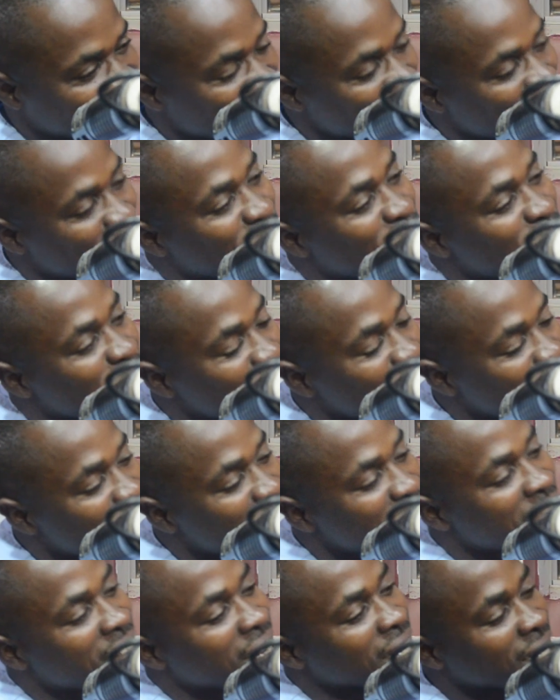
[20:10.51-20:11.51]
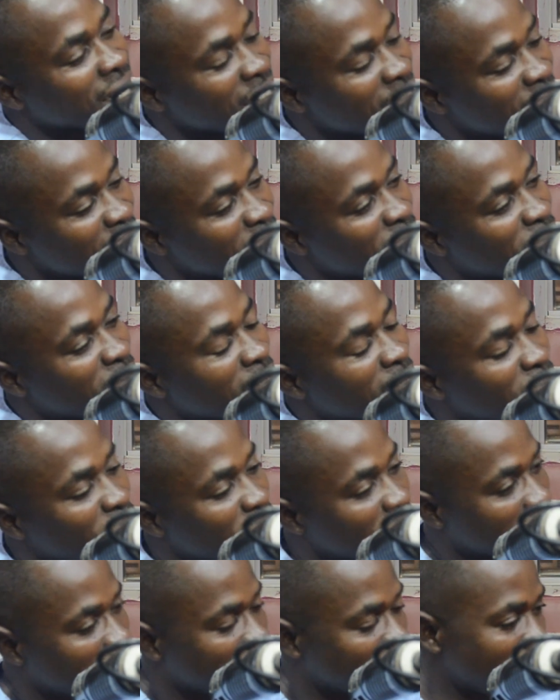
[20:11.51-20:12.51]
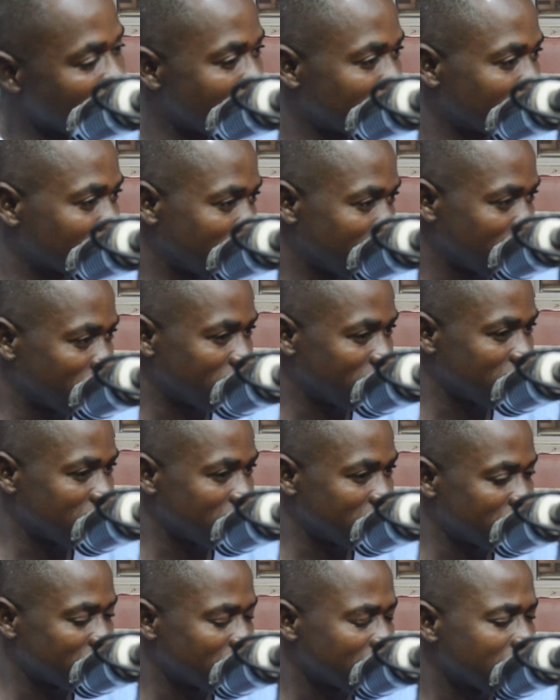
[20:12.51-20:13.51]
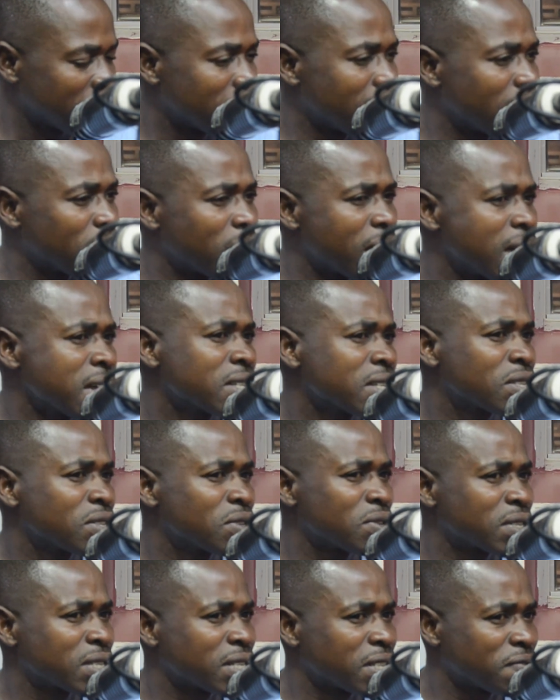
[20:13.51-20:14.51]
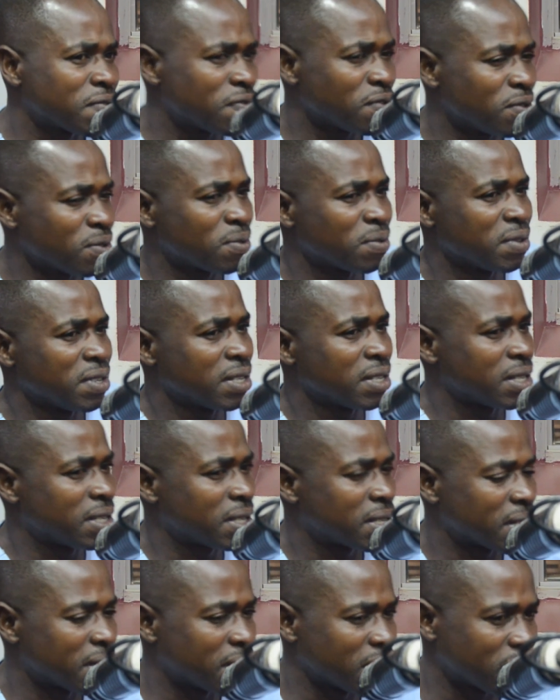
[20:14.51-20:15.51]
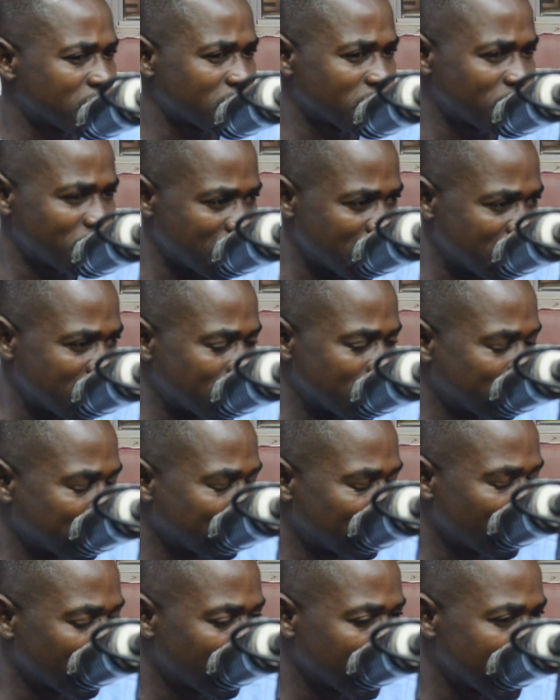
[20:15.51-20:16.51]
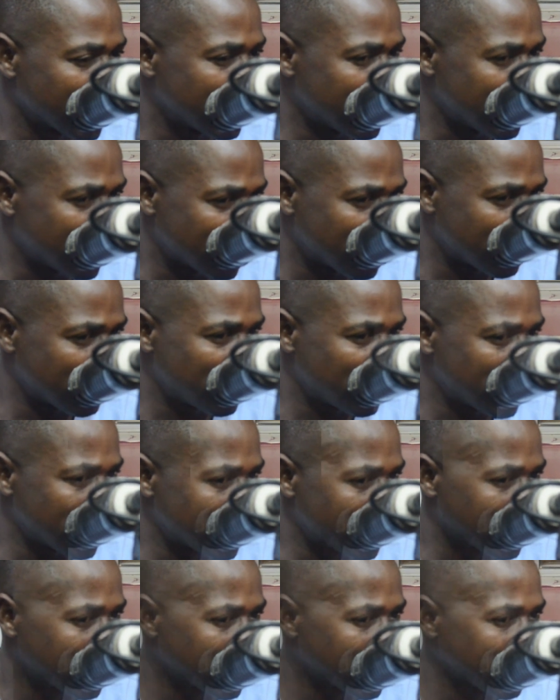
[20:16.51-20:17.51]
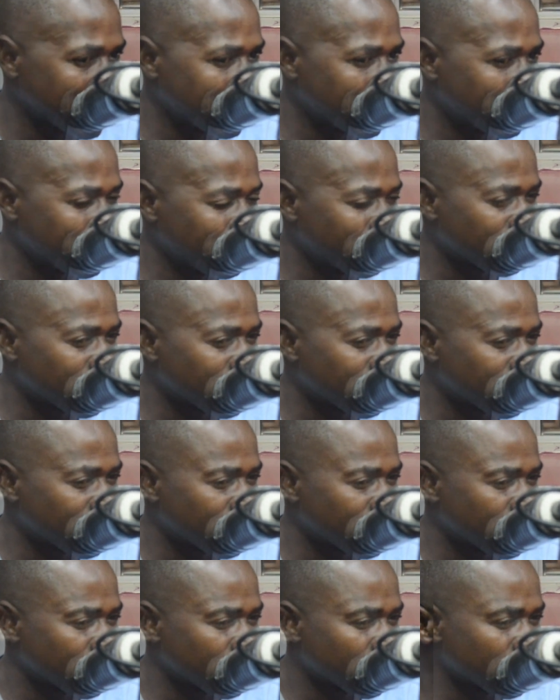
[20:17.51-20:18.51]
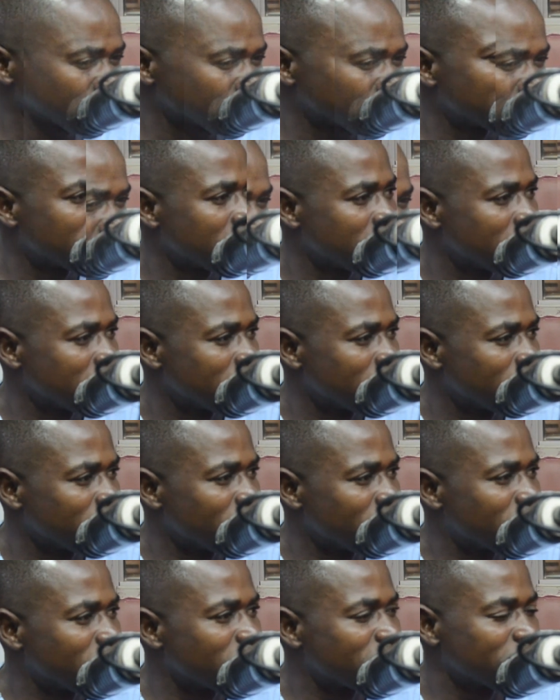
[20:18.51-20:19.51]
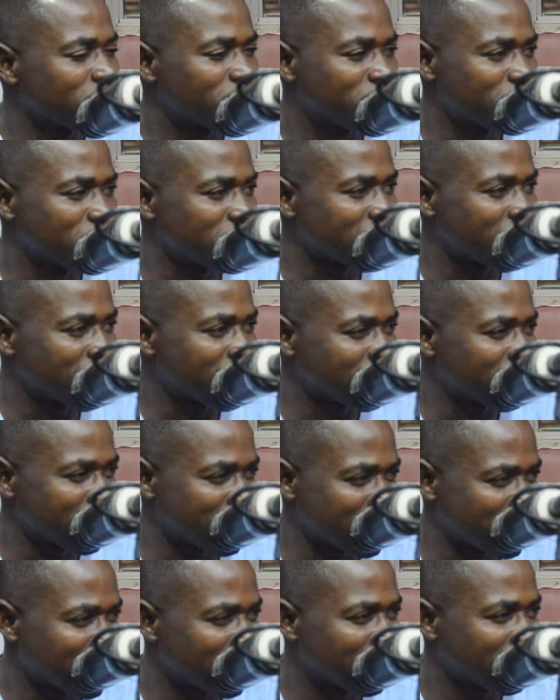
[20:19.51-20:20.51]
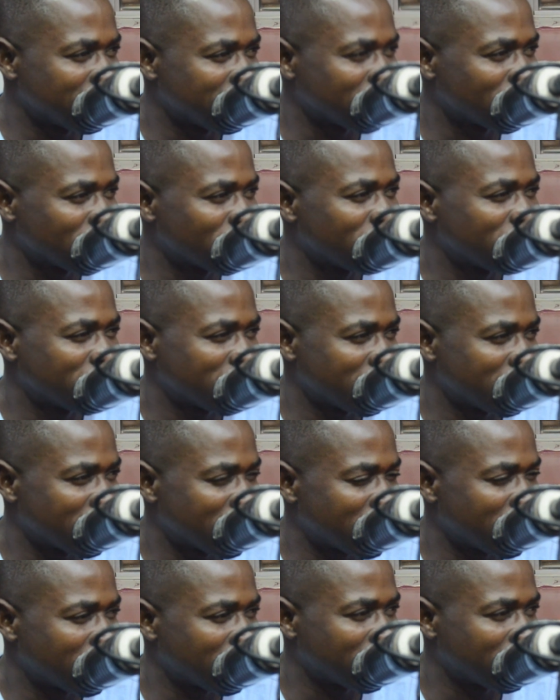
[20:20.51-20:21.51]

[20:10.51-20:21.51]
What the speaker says: From there, he left and went back to the village. Now, ask yourself, you who is listening to me this evening, jobs, because of not understanding who they are.